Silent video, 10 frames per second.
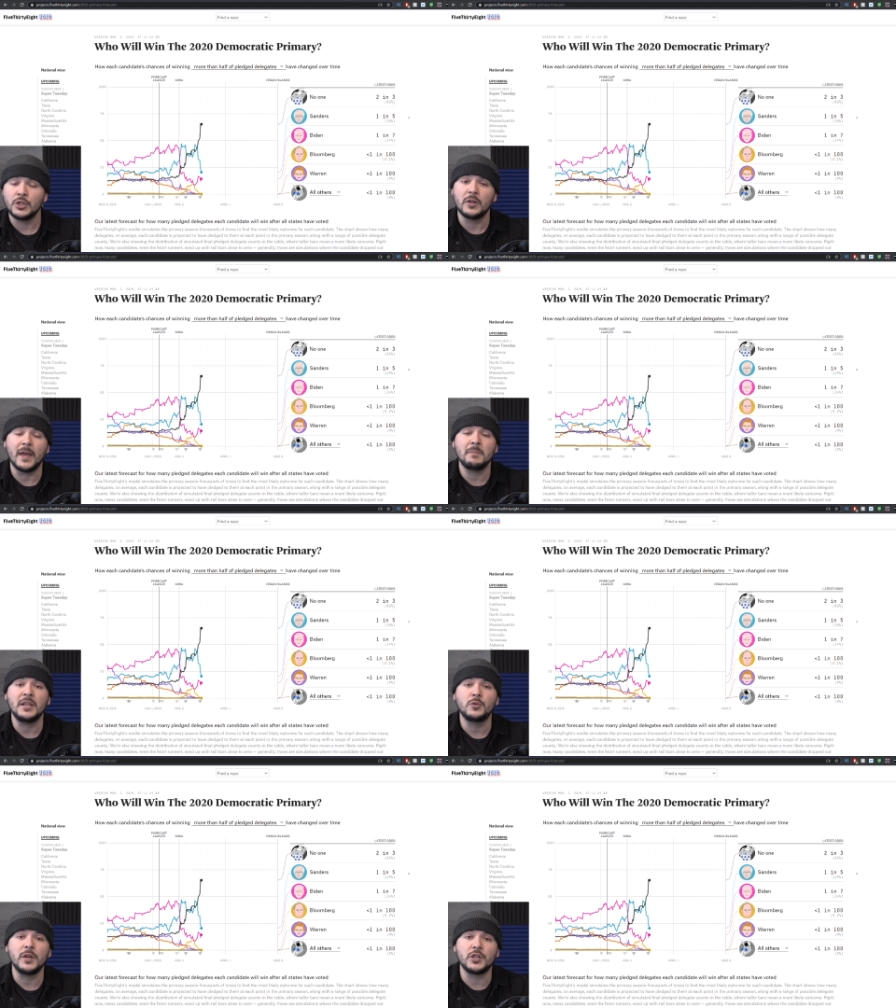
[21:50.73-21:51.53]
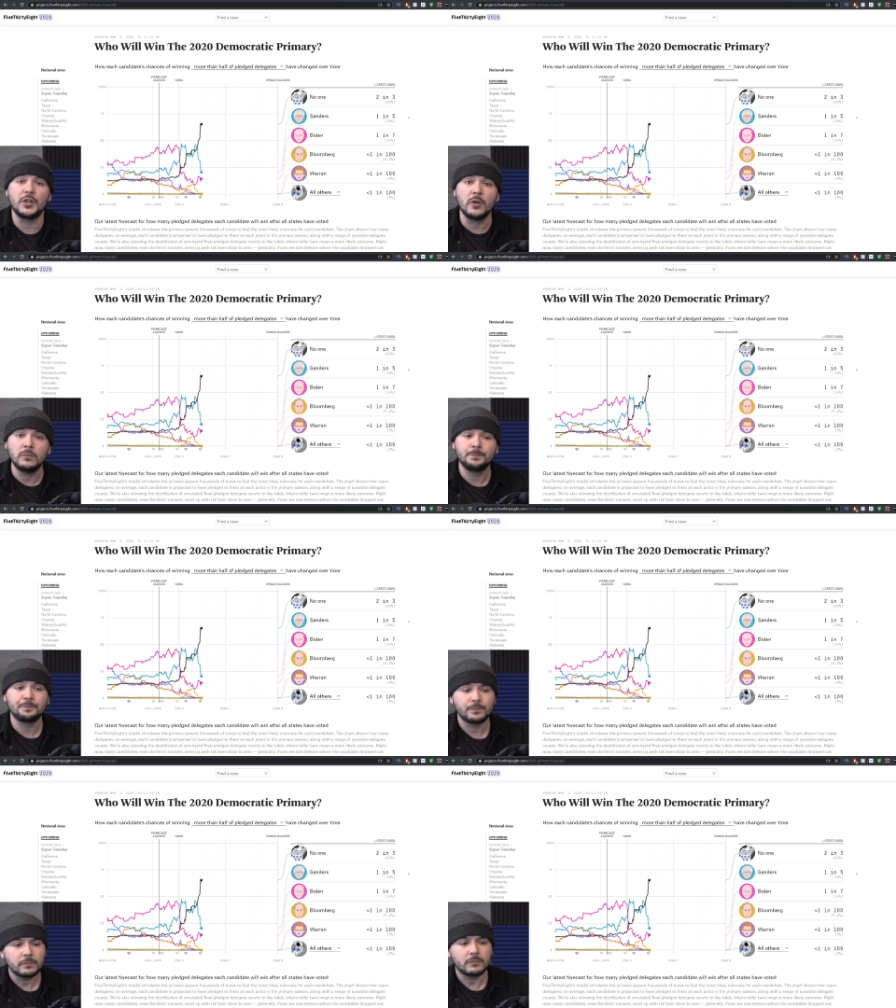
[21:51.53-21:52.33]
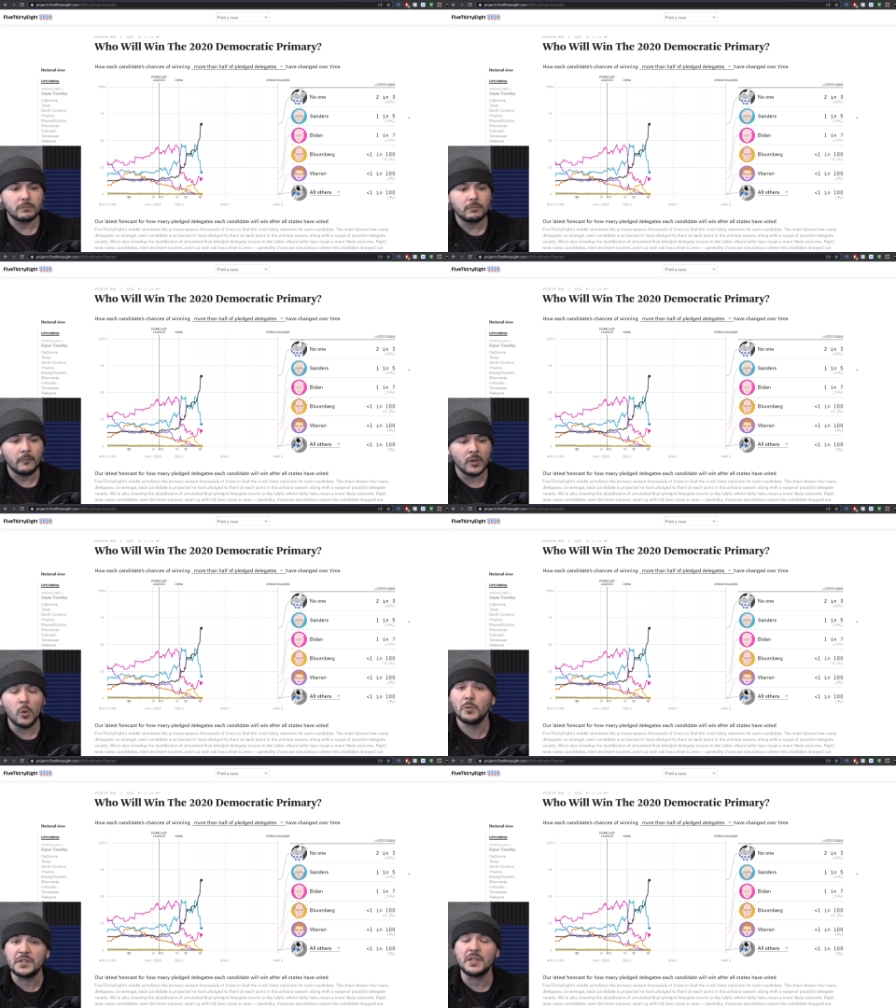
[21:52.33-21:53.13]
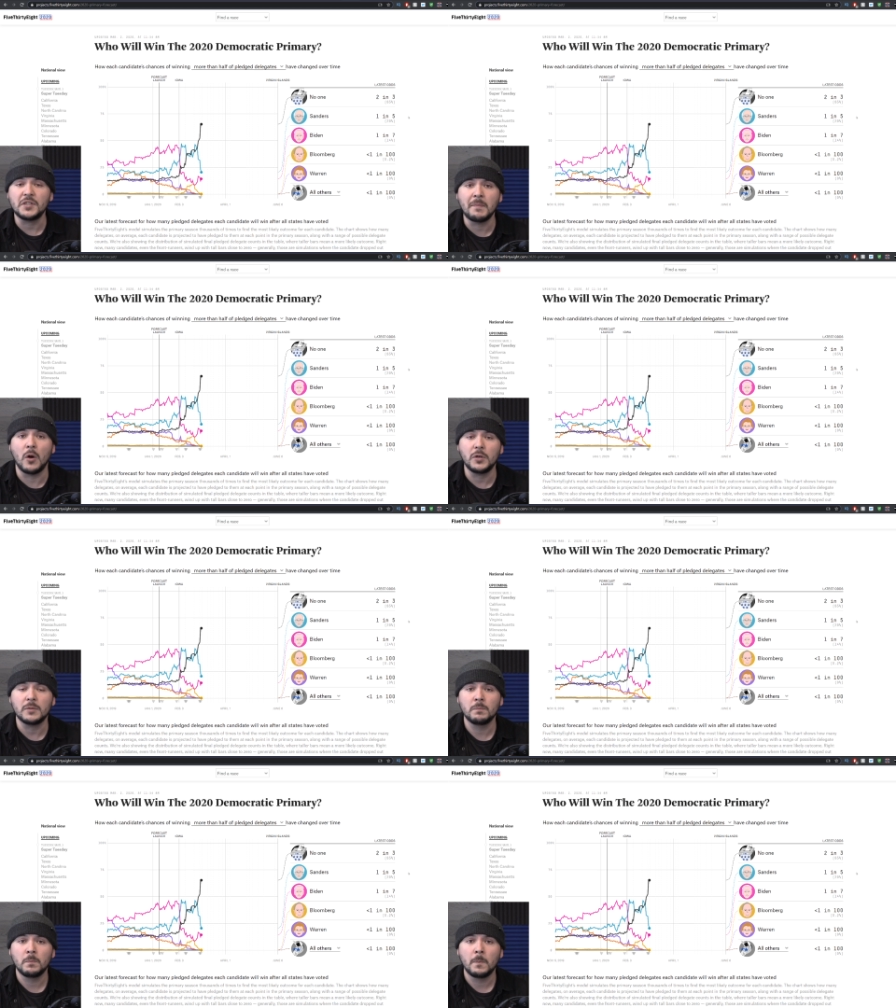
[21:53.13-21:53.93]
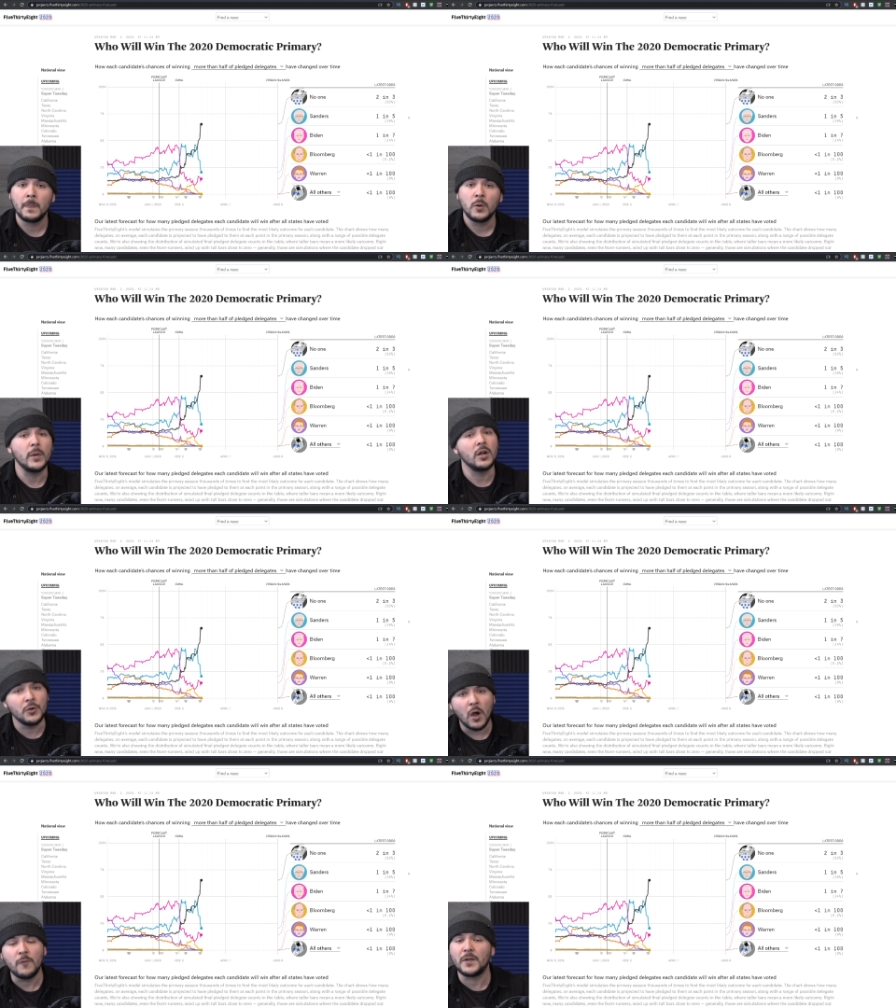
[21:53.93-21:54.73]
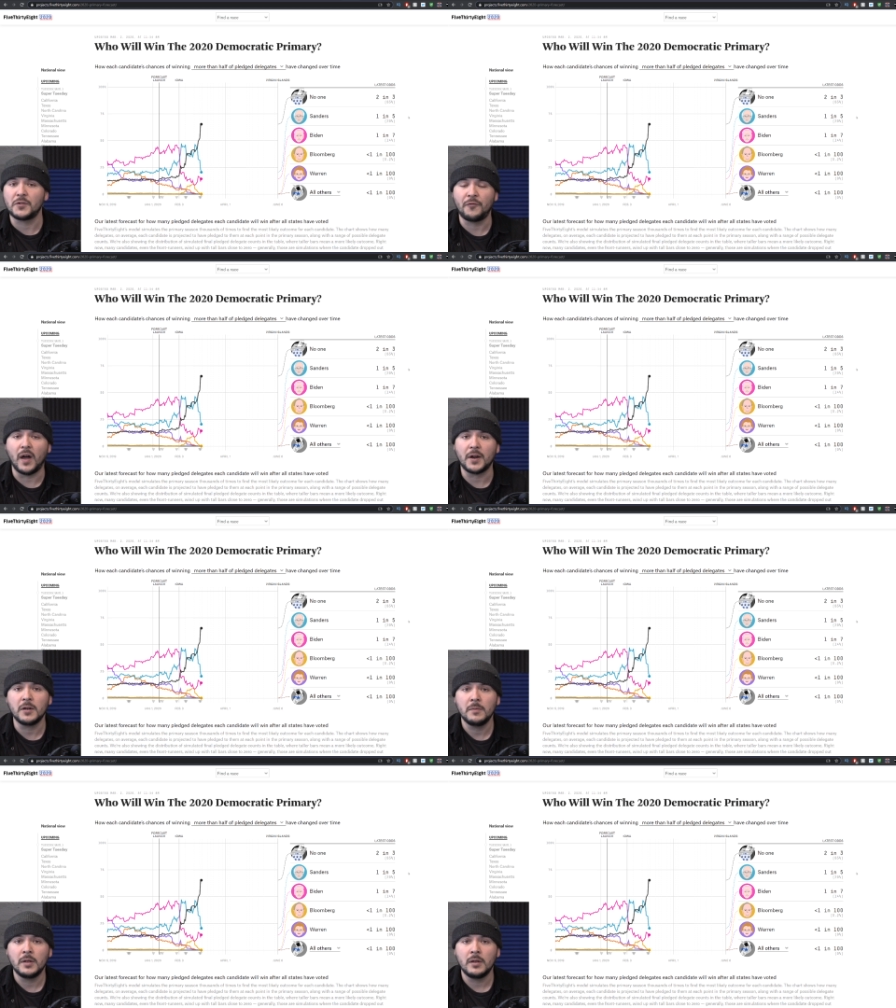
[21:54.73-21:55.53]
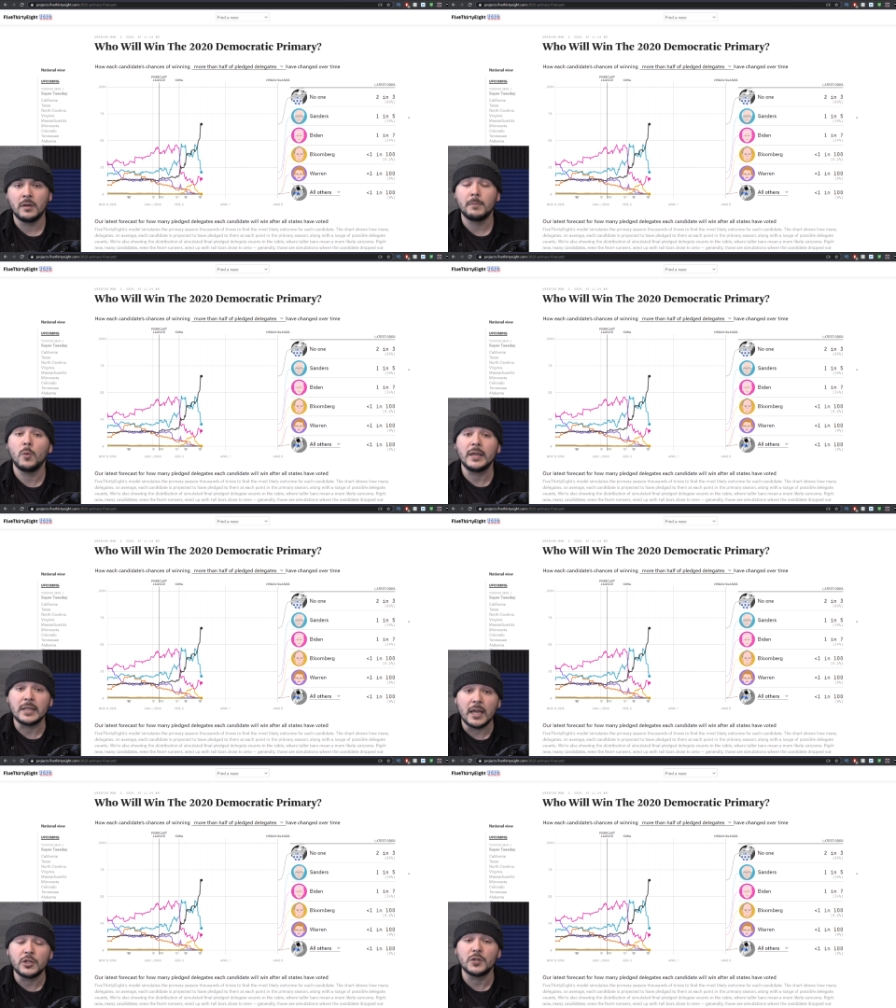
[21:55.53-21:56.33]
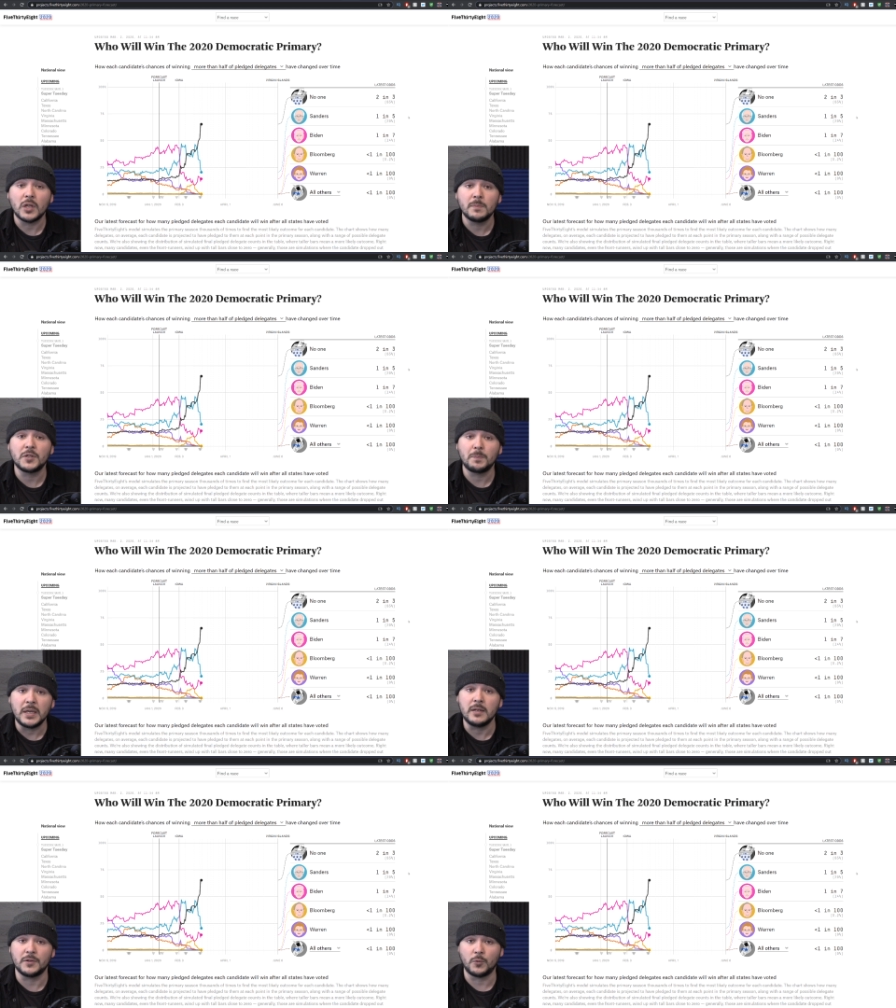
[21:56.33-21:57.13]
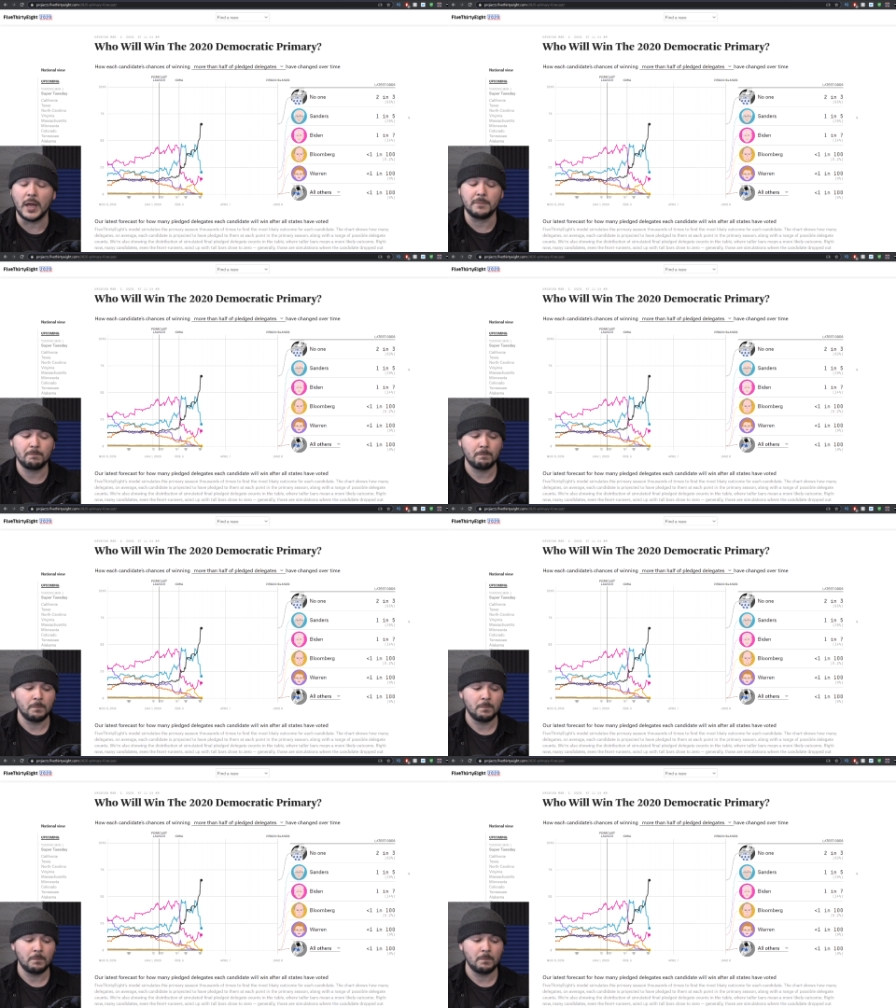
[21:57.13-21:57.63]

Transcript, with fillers: You know what that means we should do? Well, we see smoke. We don't know if there's a fire, but we can issue some subpoenas, right?